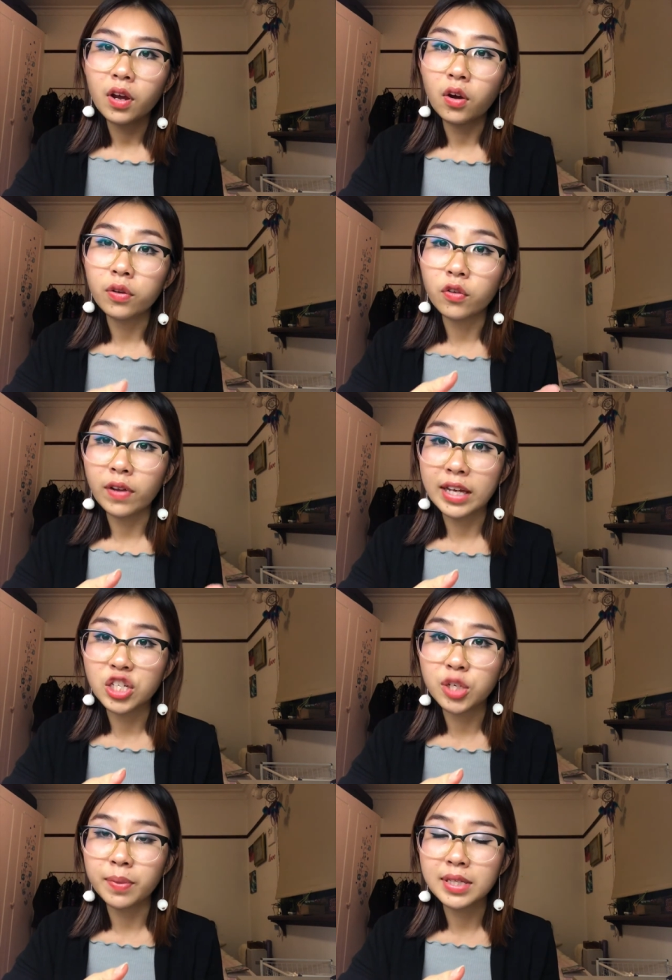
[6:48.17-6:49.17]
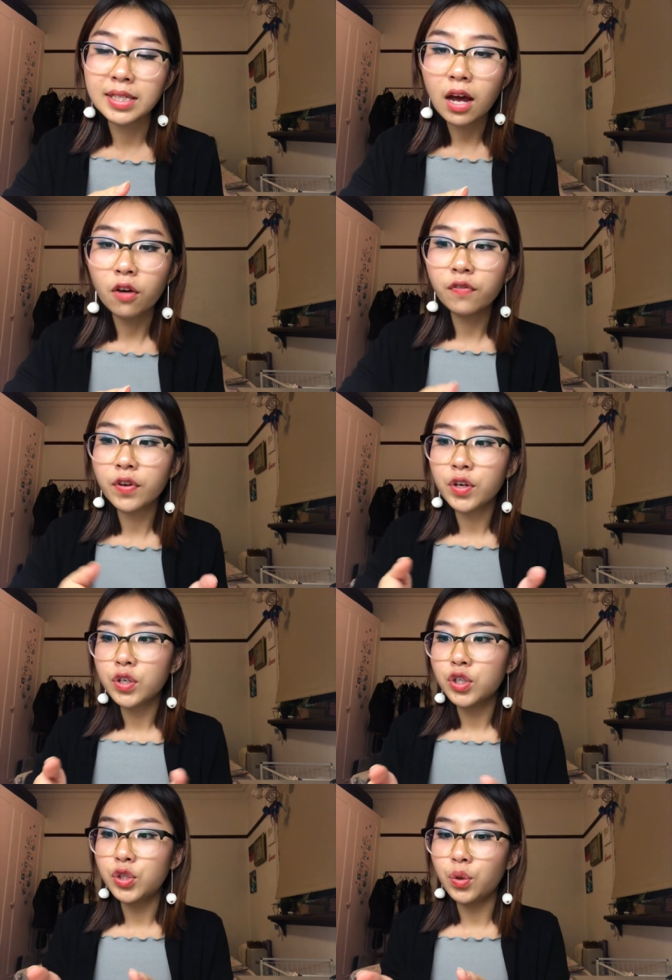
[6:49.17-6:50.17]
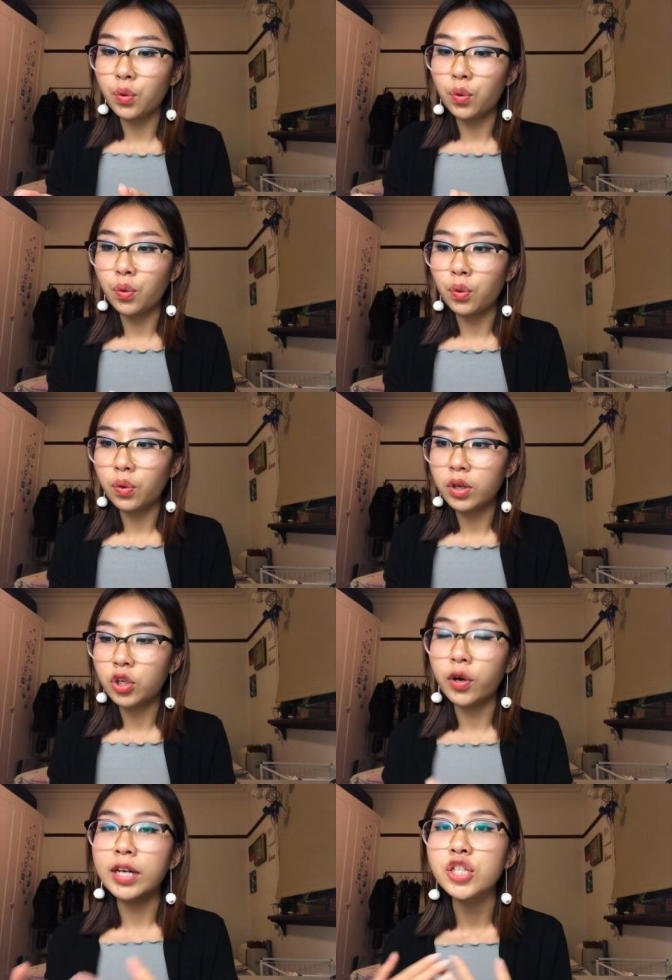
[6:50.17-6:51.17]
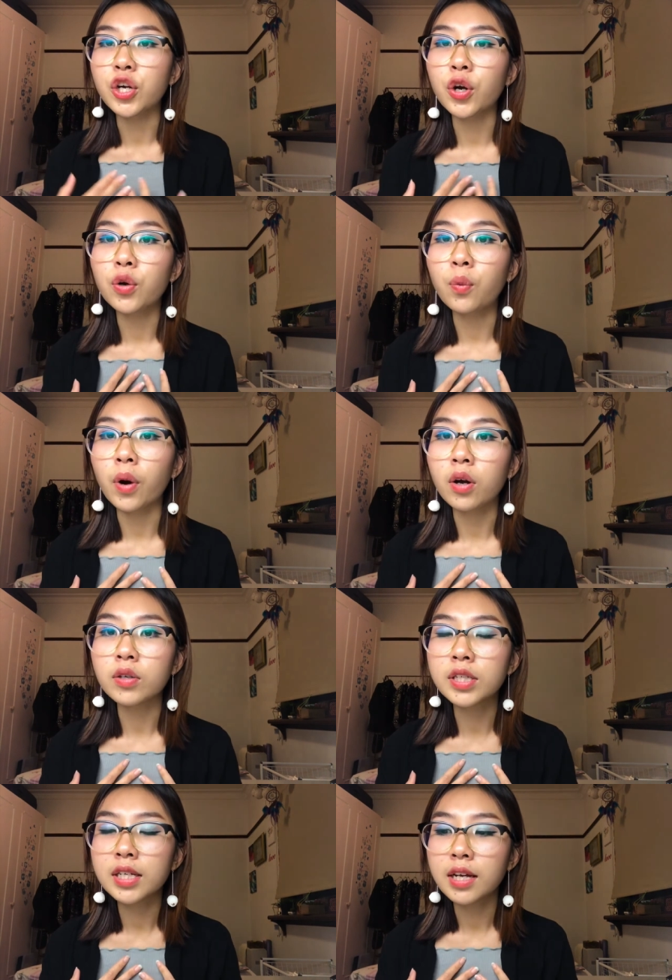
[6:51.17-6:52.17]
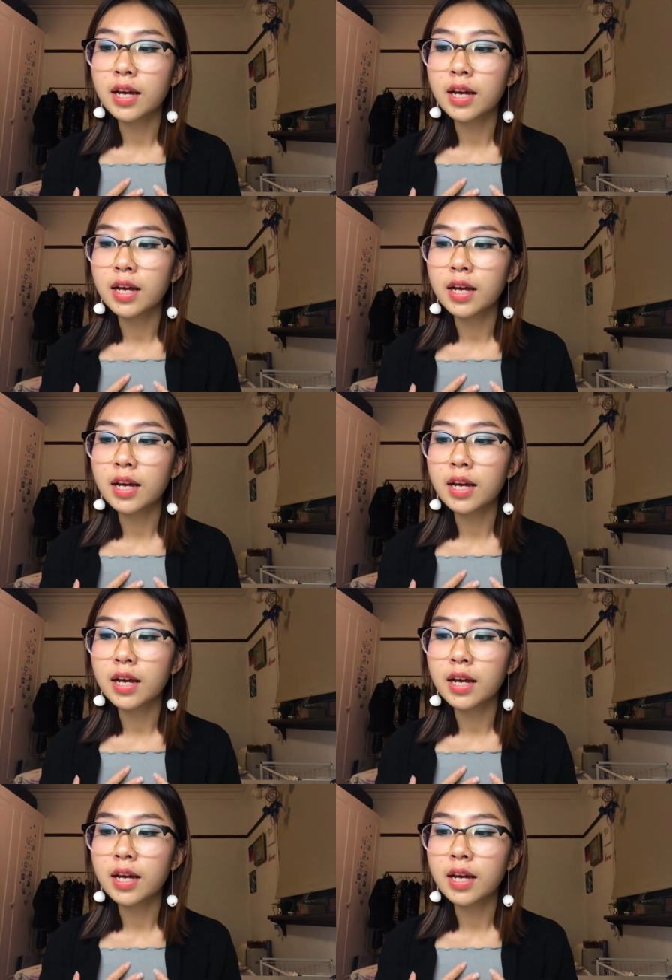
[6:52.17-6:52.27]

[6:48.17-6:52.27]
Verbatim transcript: or the relationship itself to your internal world,